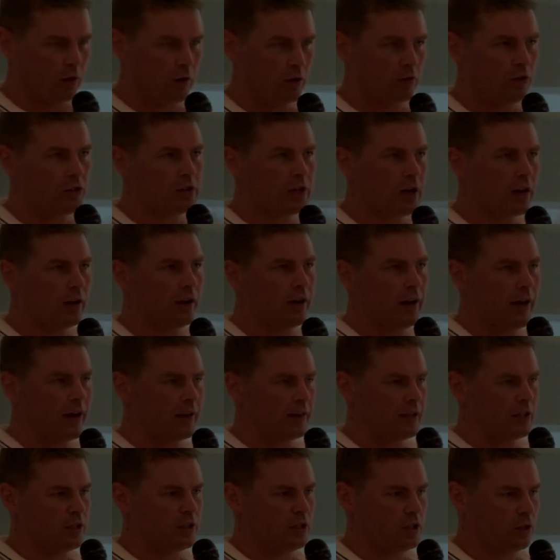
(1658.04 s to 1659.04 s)
reason I
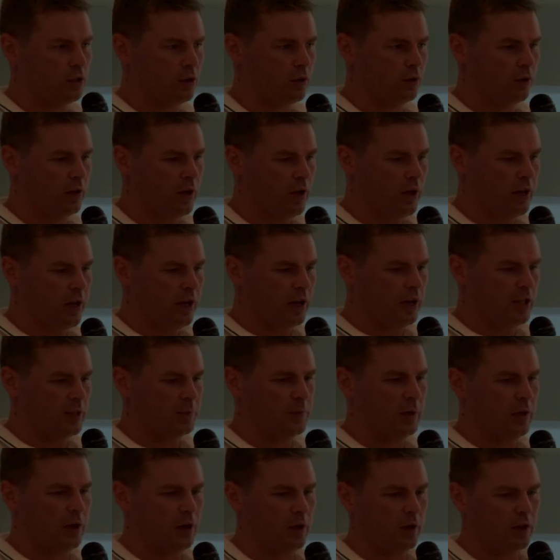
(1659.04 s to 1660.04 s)
like this tool is
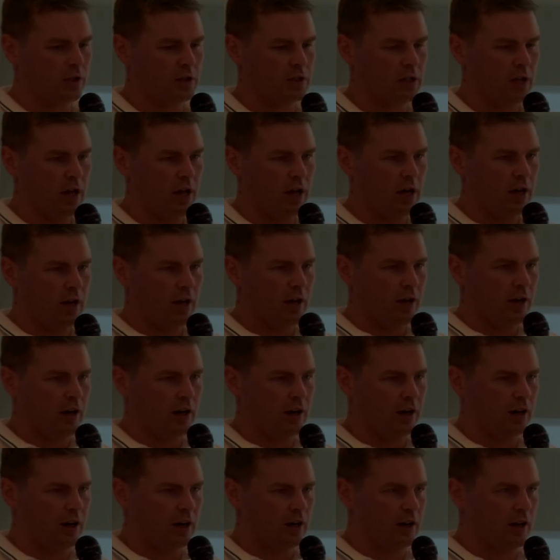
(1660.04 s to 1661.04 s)
because
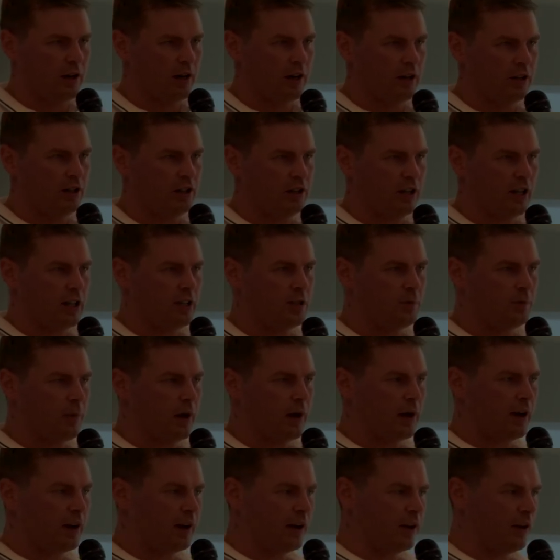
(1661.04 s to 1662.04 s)

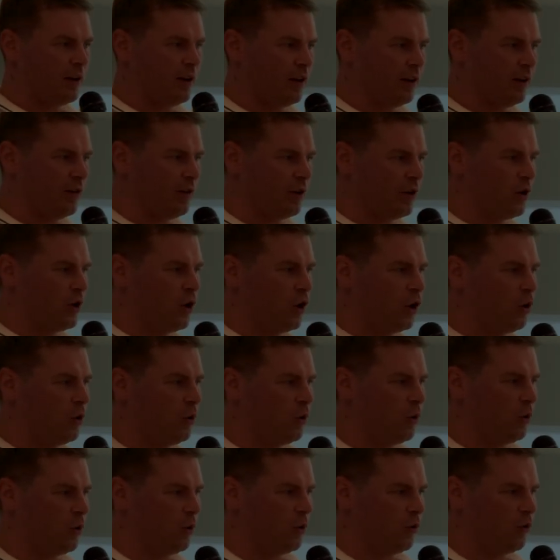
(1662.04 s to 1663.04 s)
if you
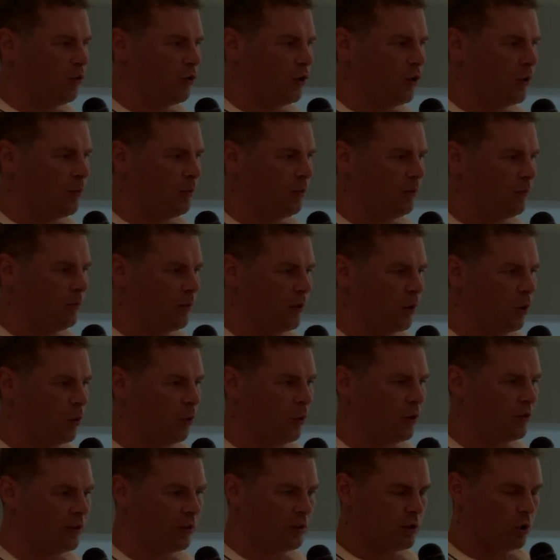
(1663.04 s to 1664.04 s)
go from
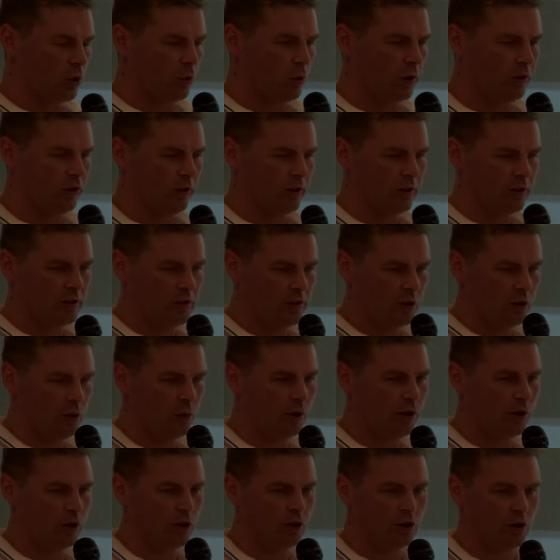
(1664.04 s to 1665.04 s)
quadrant to quadrant
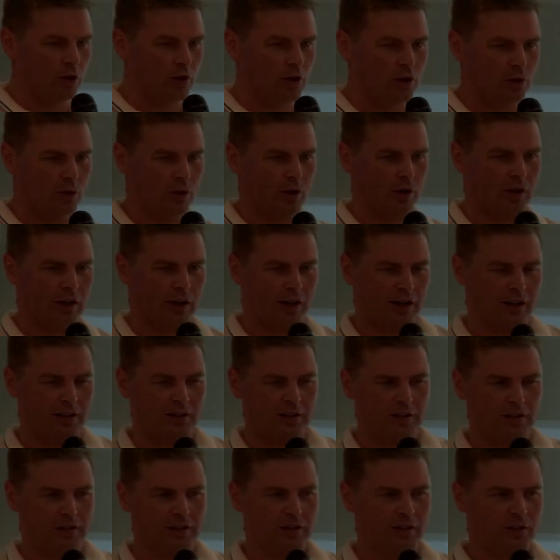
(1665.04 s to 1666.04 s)
when you're talking to the
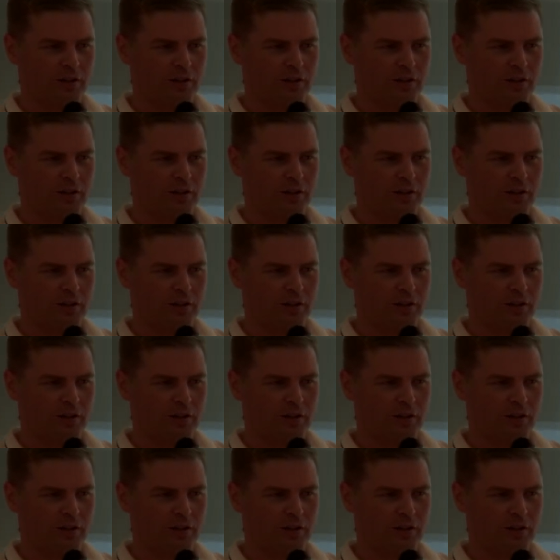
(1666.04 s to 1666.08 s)
client,